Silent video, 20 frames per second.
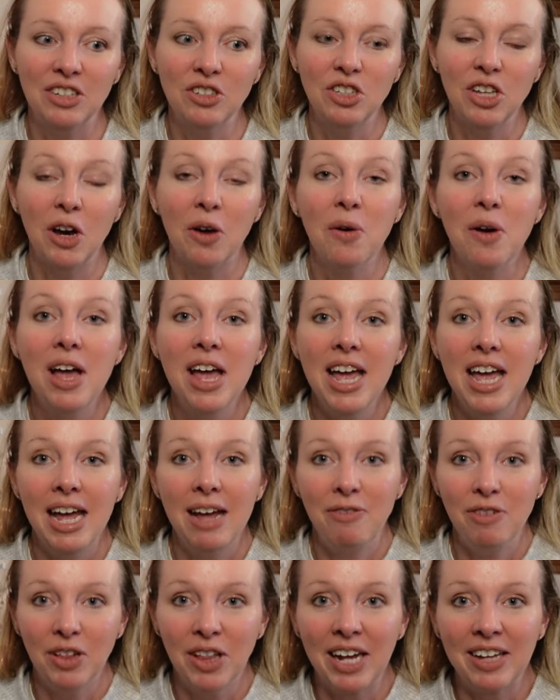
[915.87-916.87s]
So
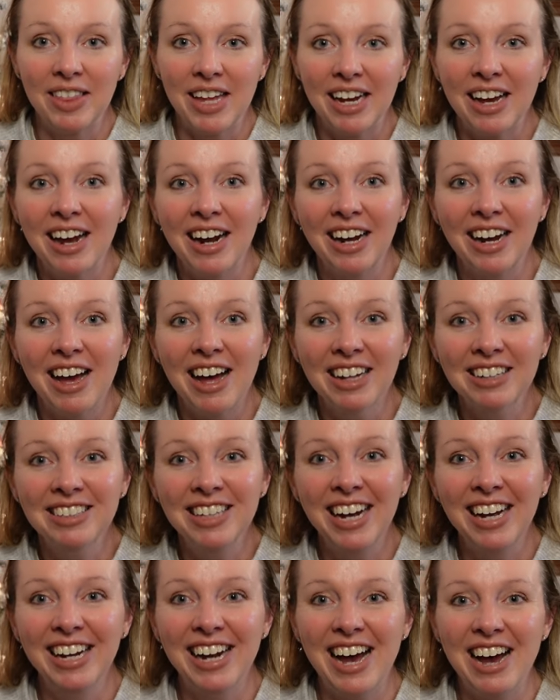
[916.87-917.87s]
if you like that kind of
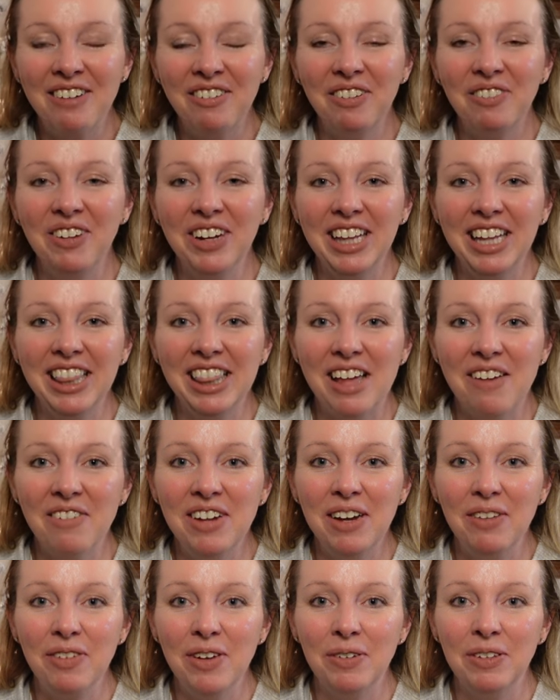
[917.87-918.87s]
content, I would really love
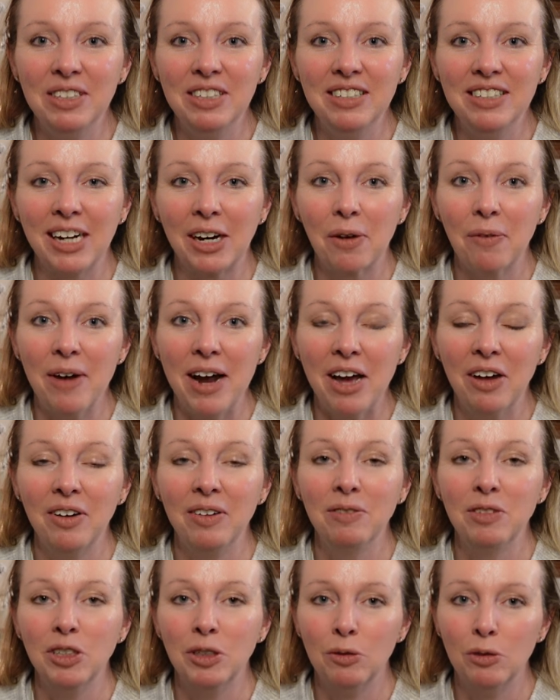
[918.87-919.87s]
it if you would stick around
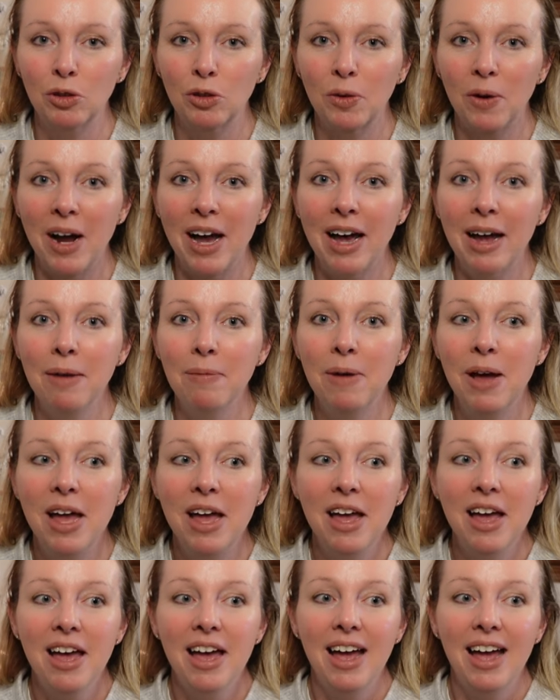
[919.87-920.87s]
and subscribe.
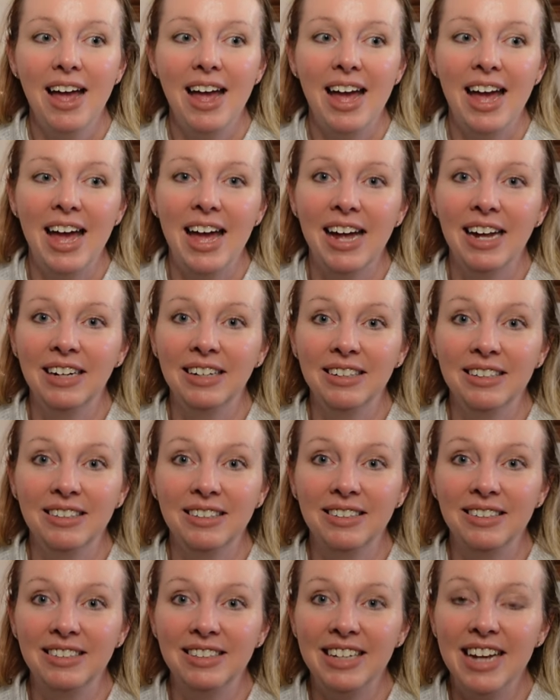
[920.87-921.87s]

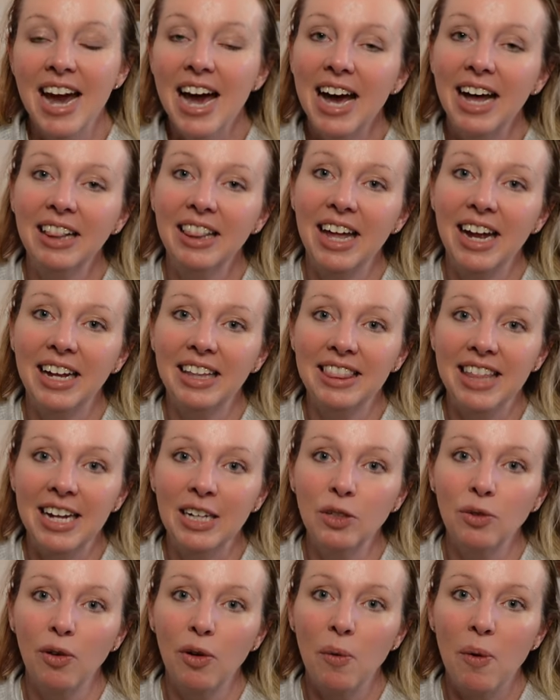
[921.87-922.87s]
And yeah, like,
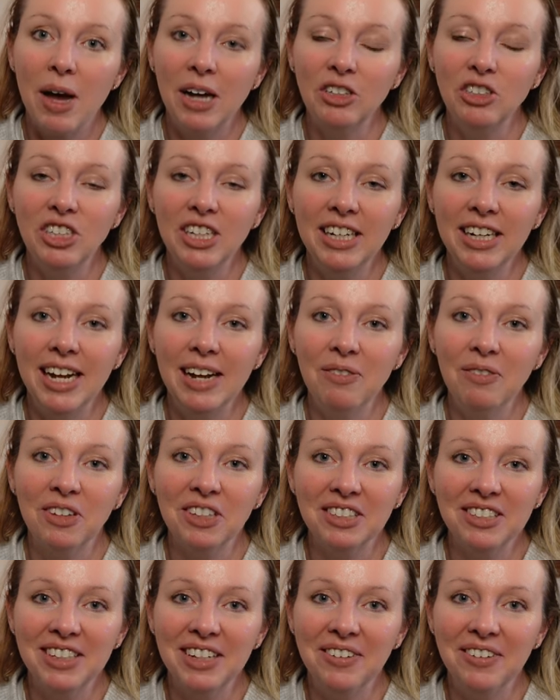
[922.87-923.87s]
thanks for watching, and
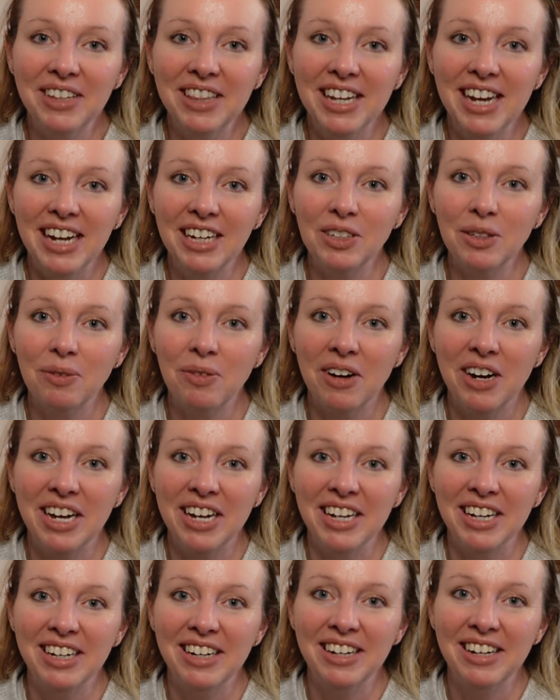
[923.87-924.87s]
we'll see you in the next
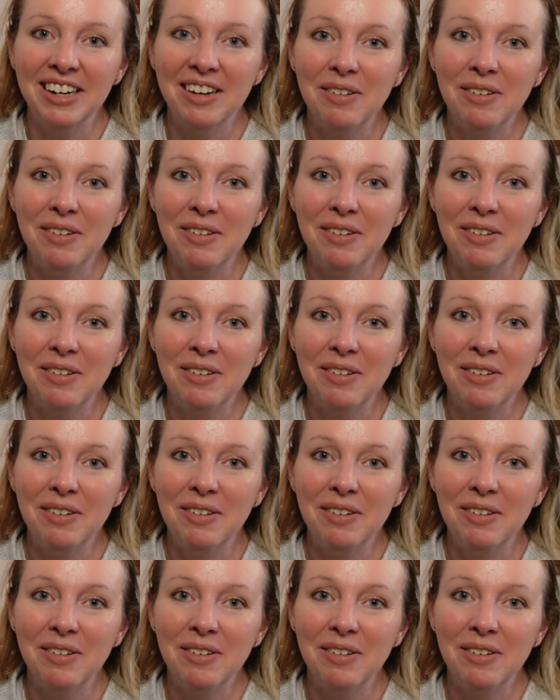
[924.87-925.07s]
one.